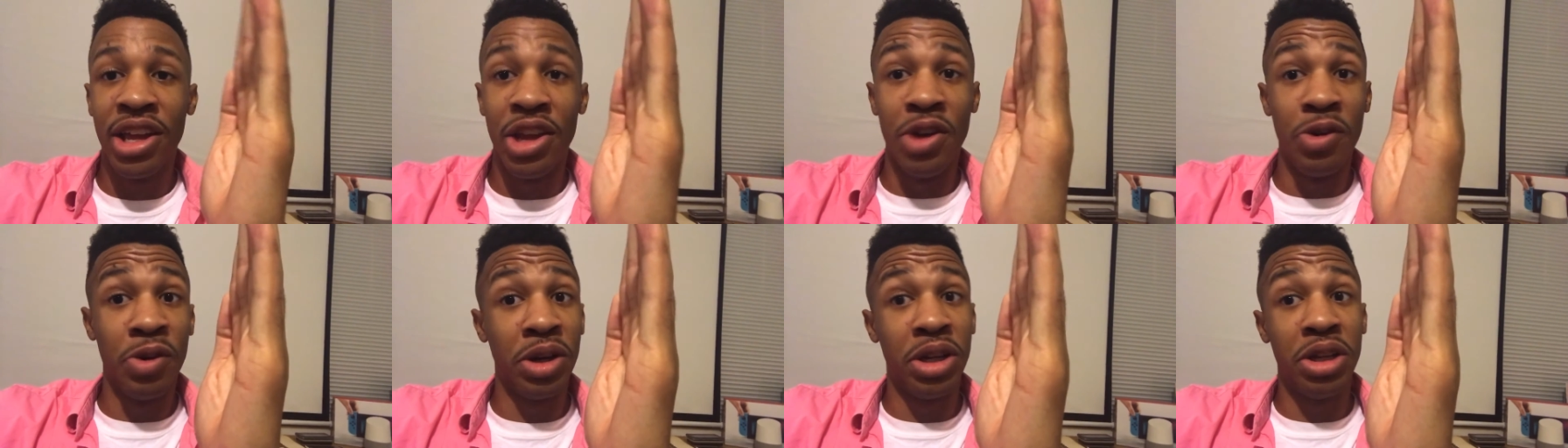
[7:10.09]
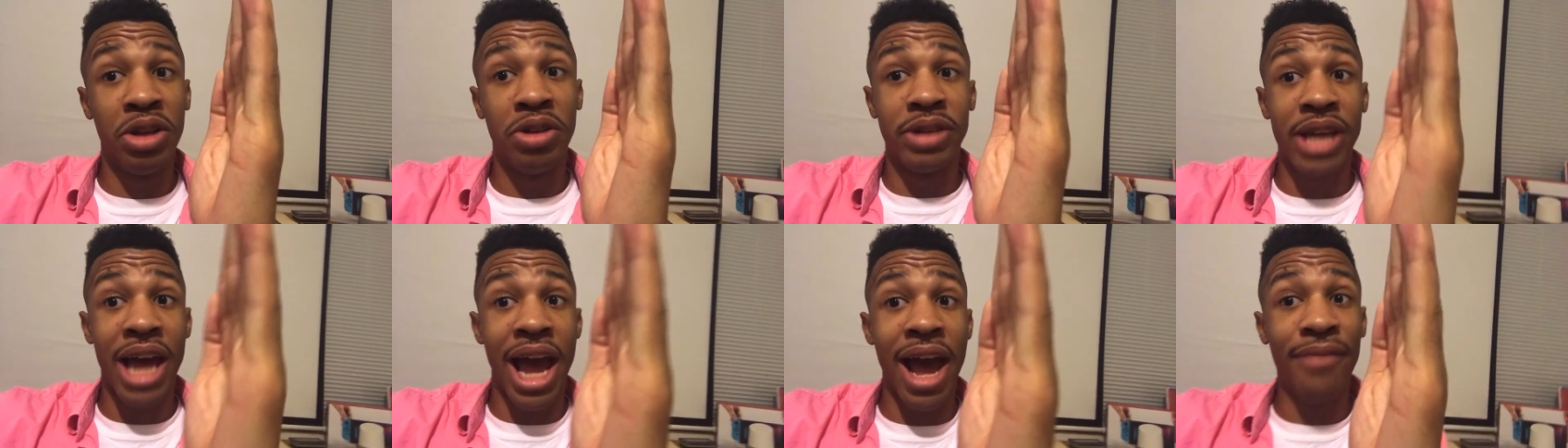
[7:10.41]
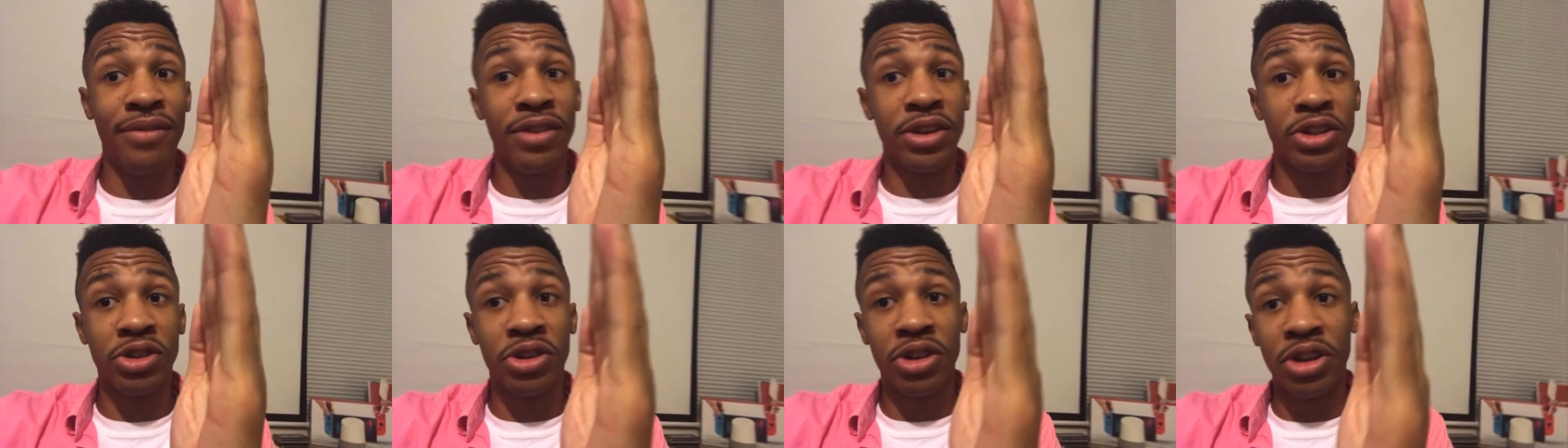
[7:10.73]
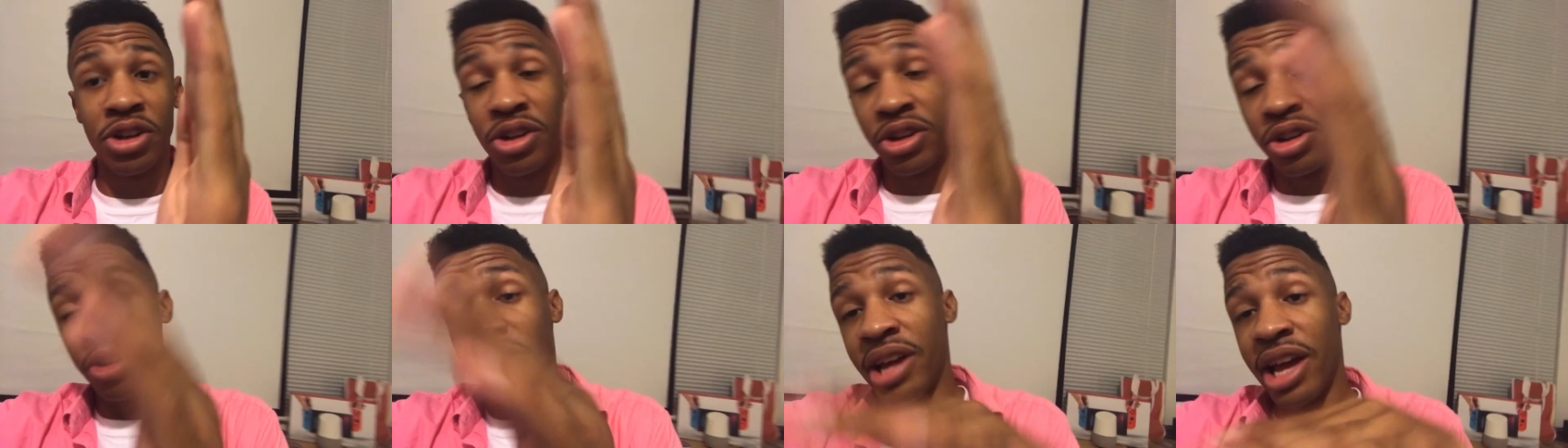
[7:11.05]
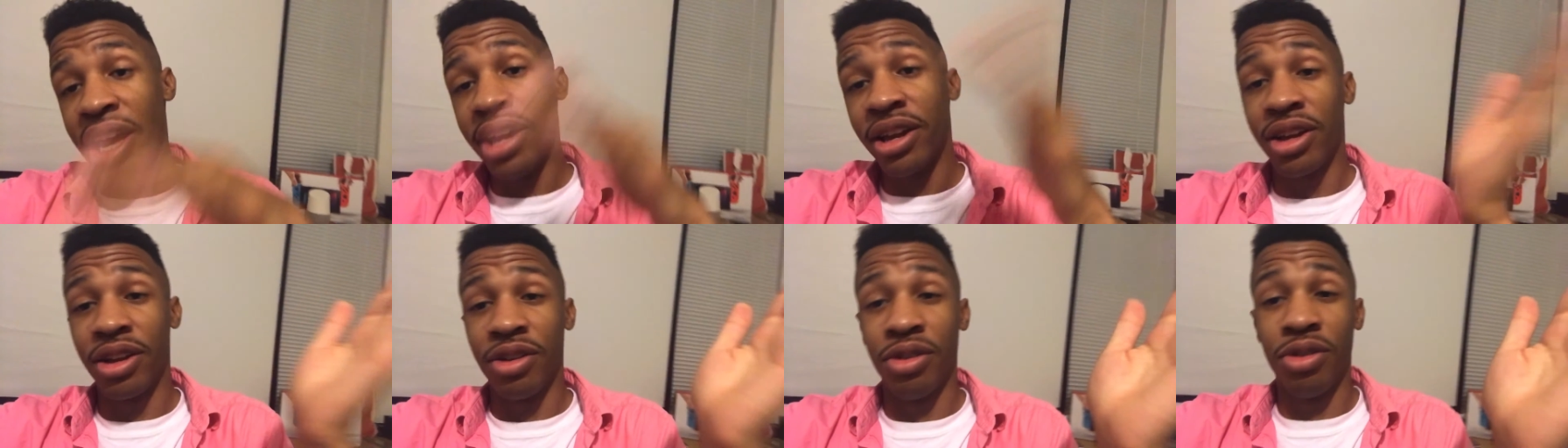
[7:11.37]
You want to use half the screen, you can do
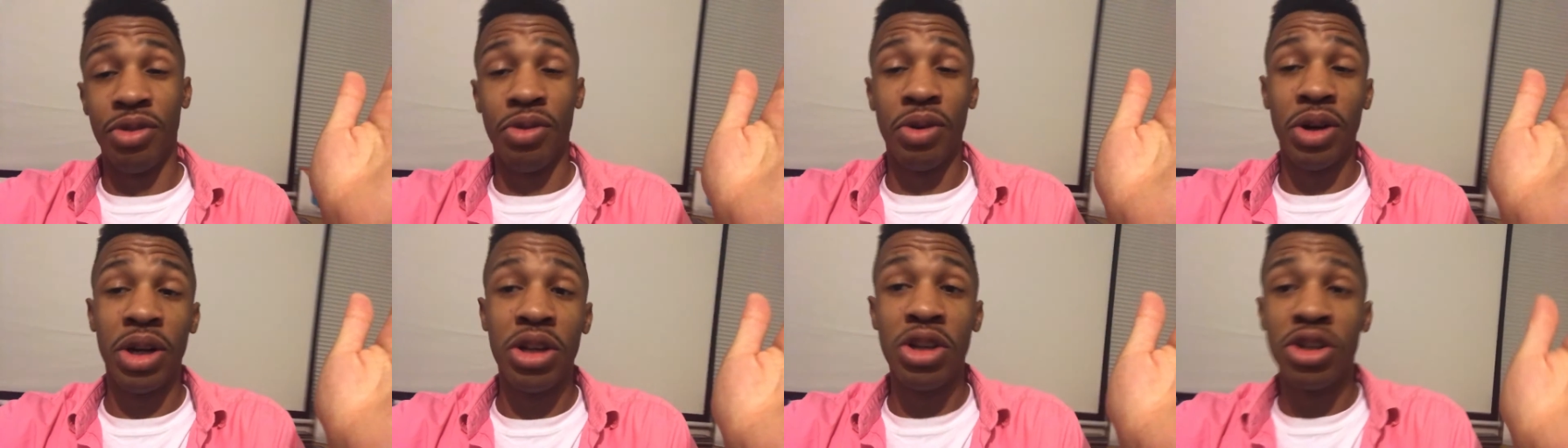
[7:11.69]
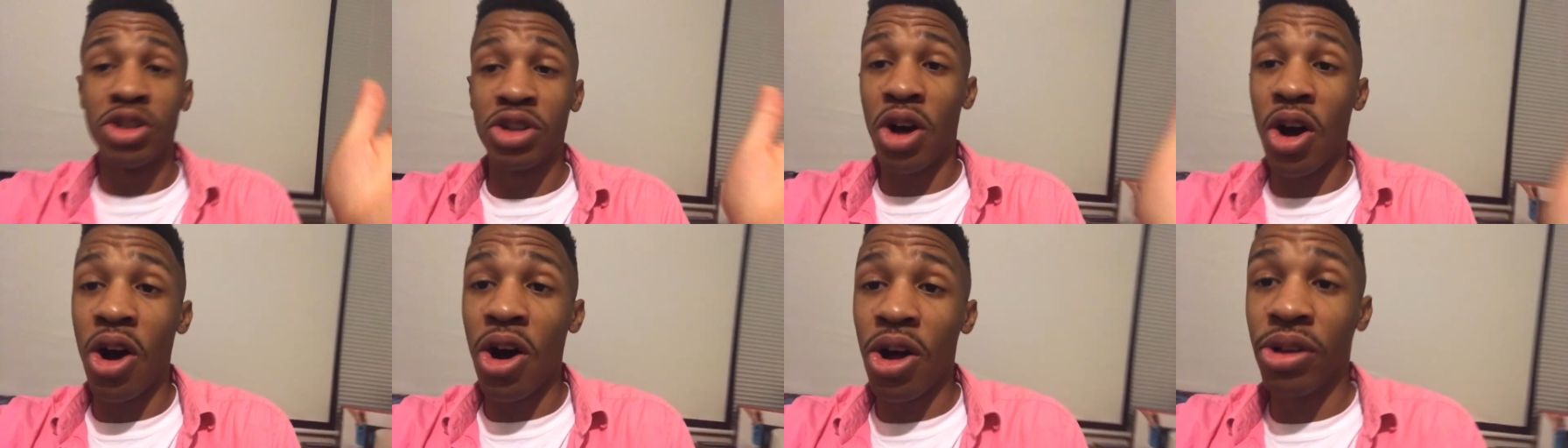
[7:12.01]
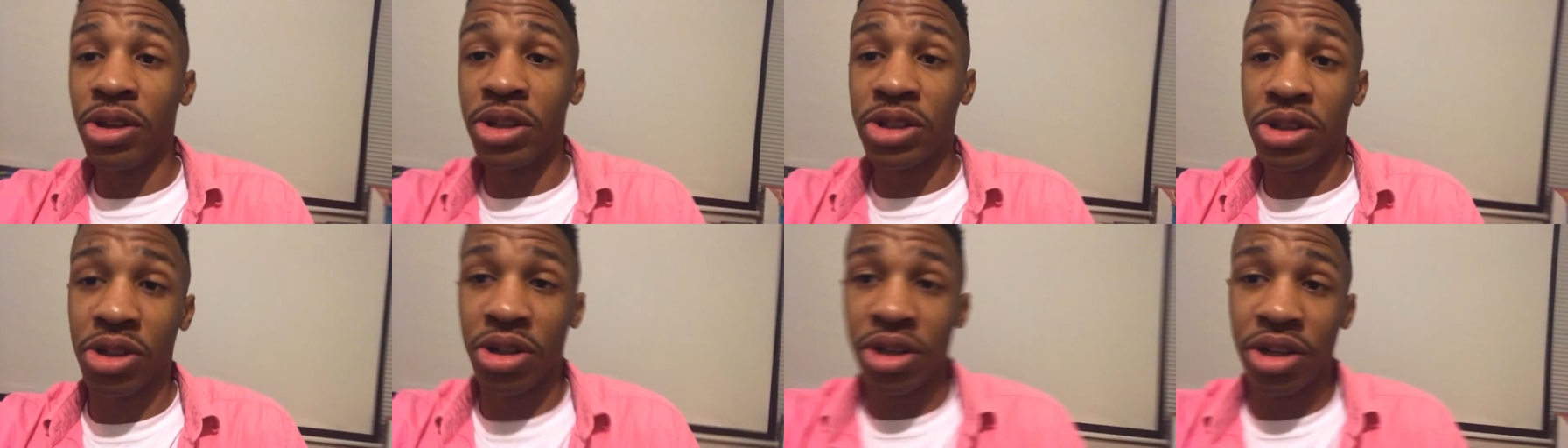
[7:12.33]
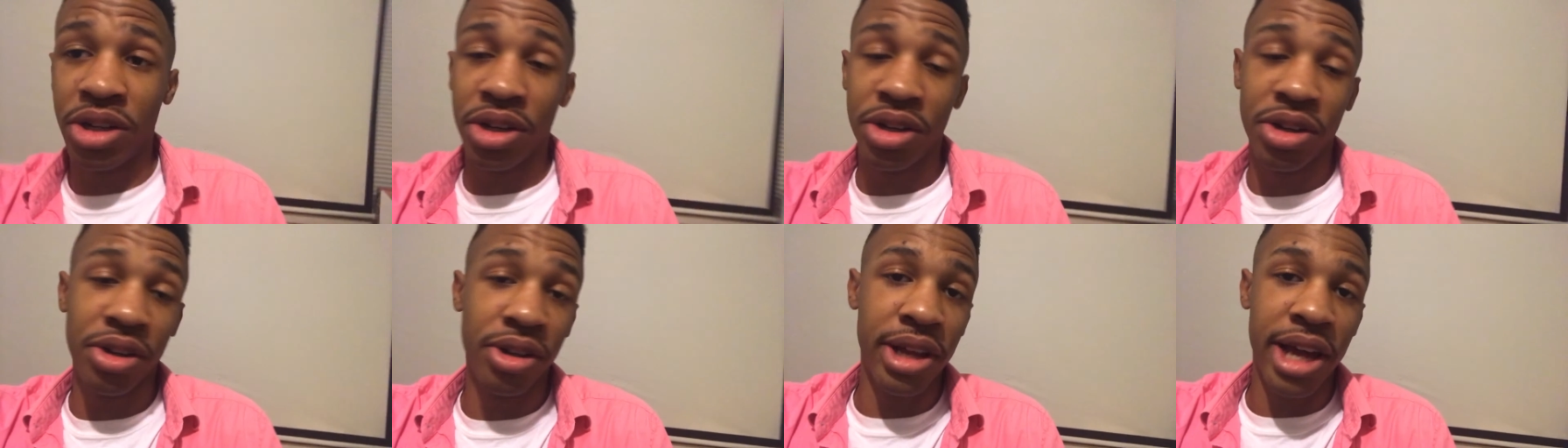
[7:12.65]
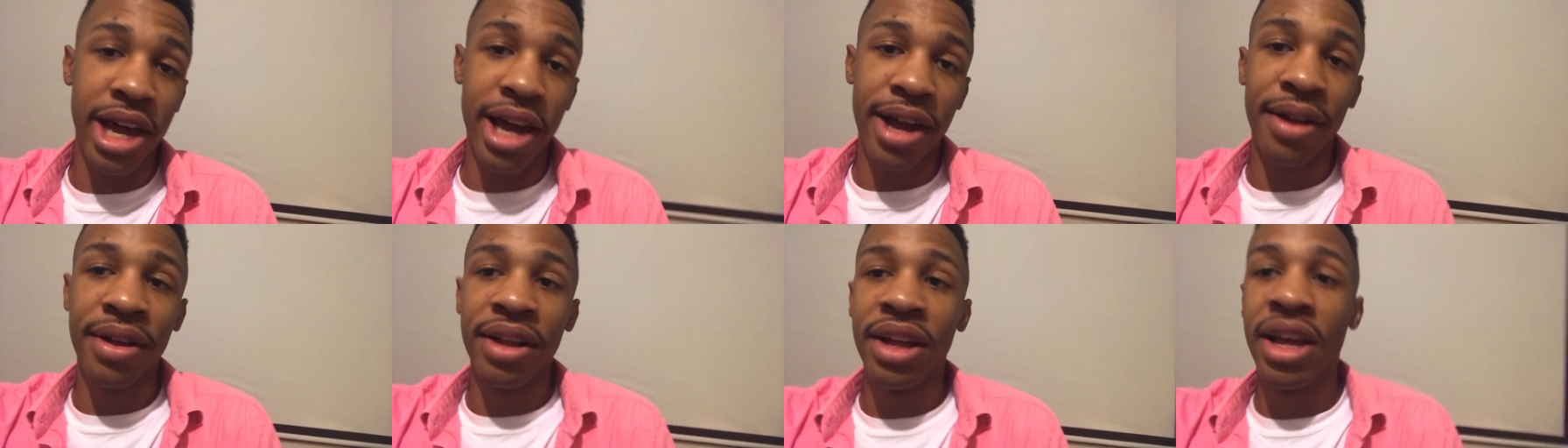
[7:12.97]
that. You want to use all the screen, you can do
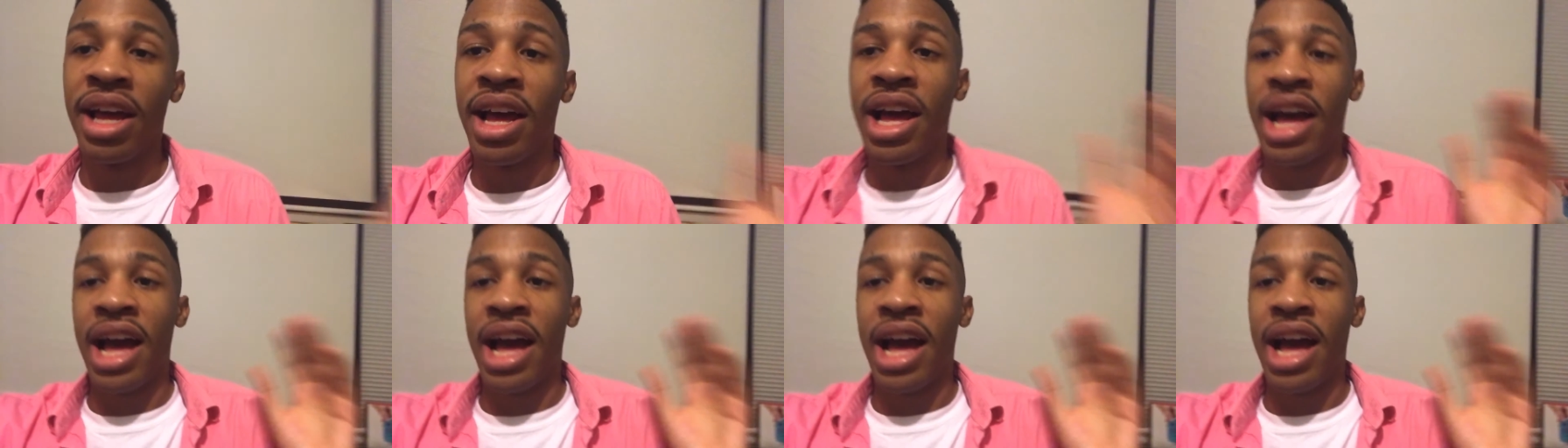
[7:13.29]
that.